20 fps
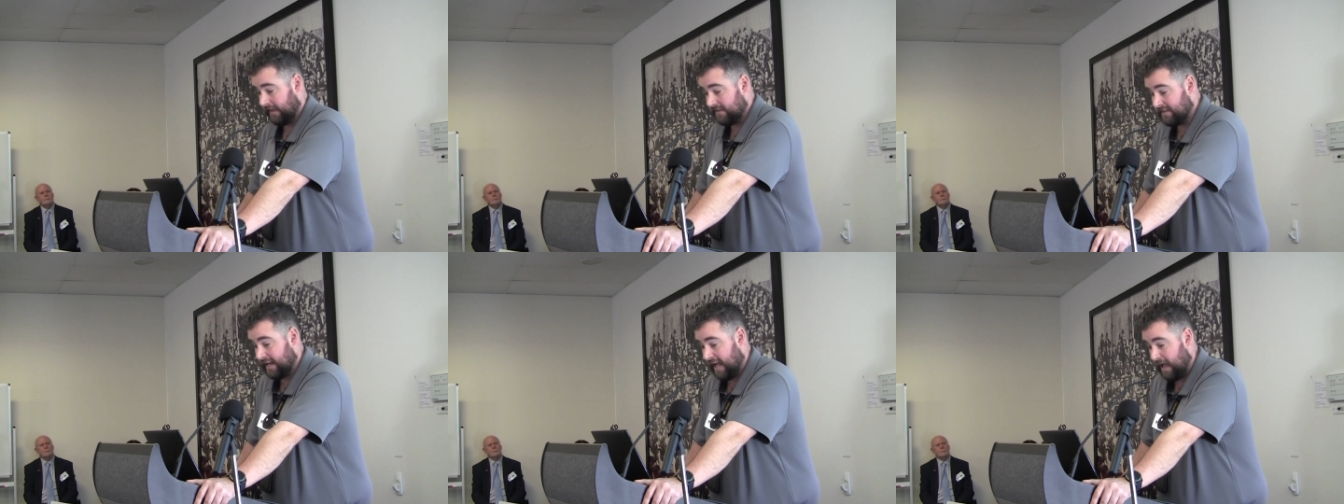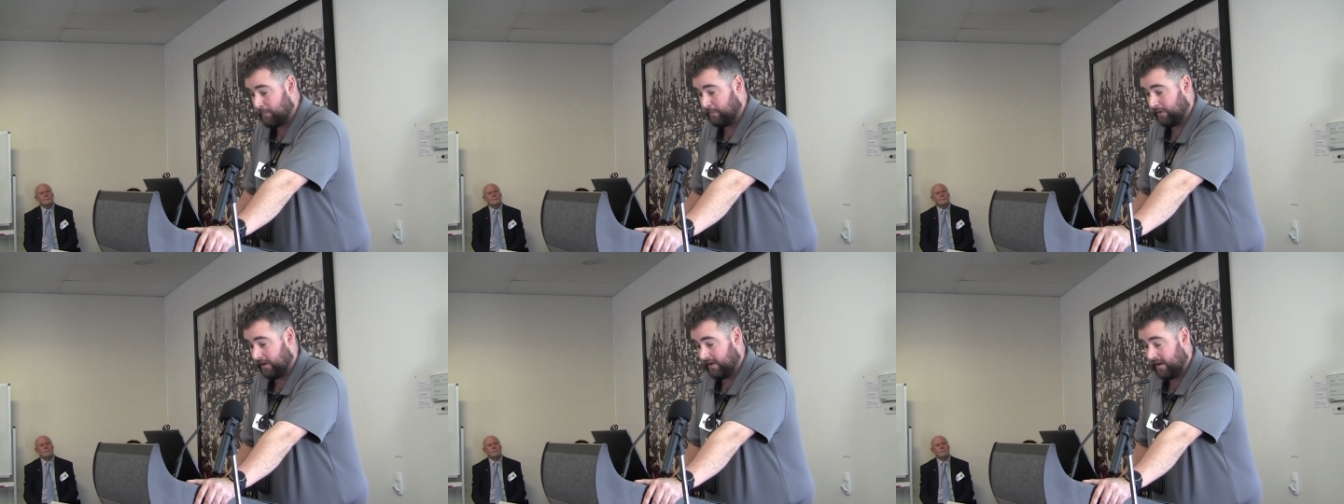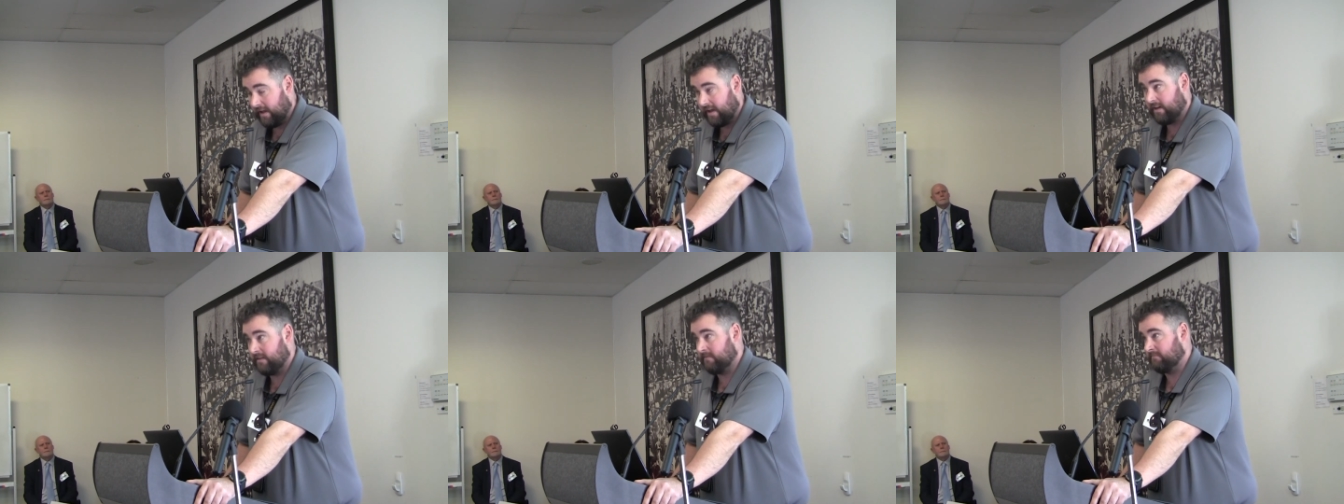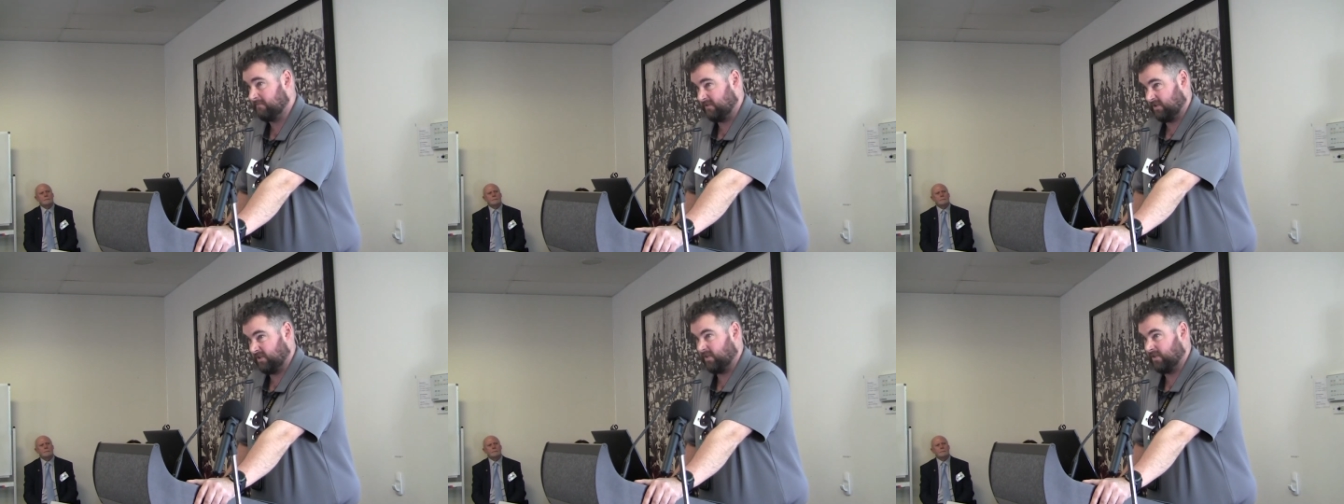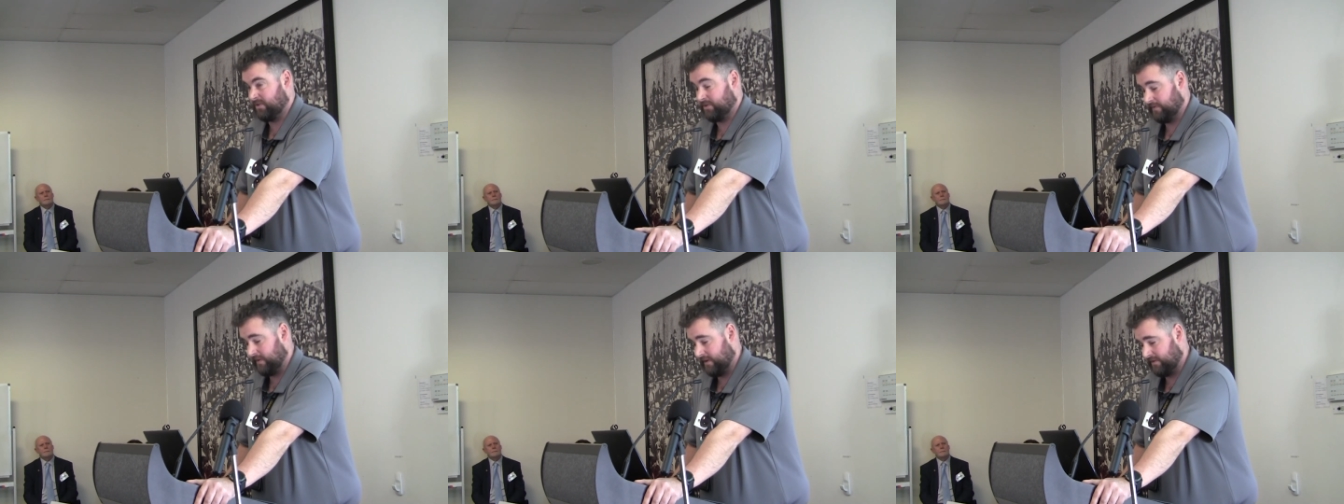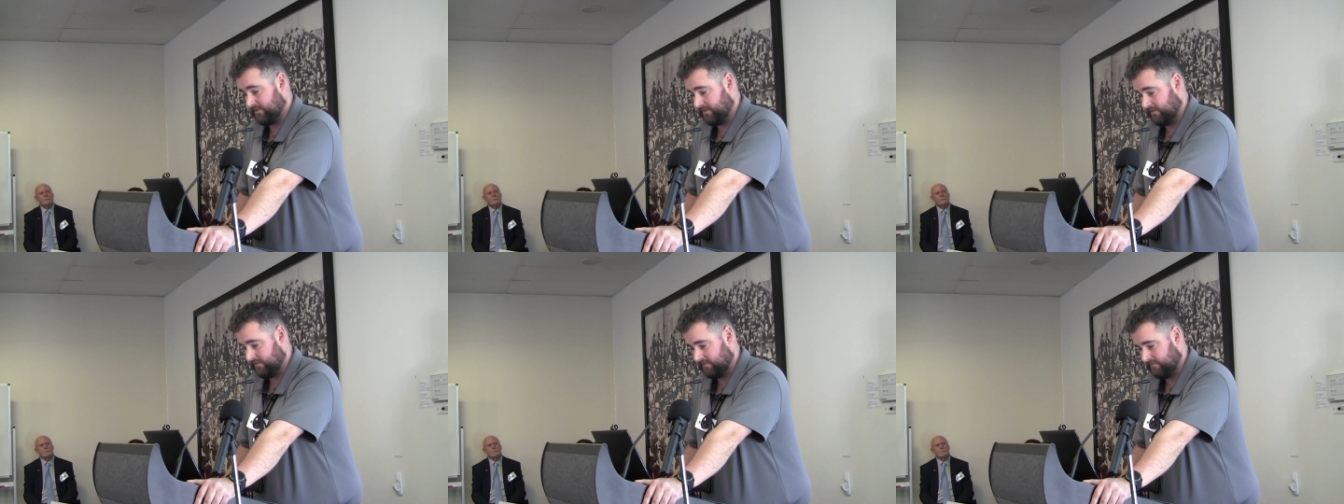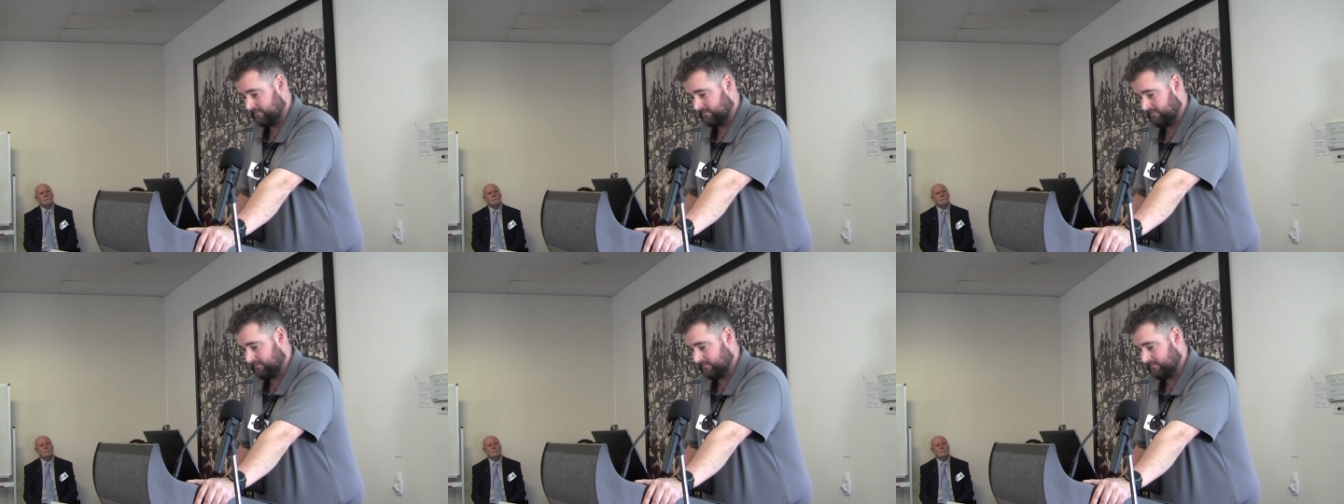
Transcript: Is it happening now? It's contravention.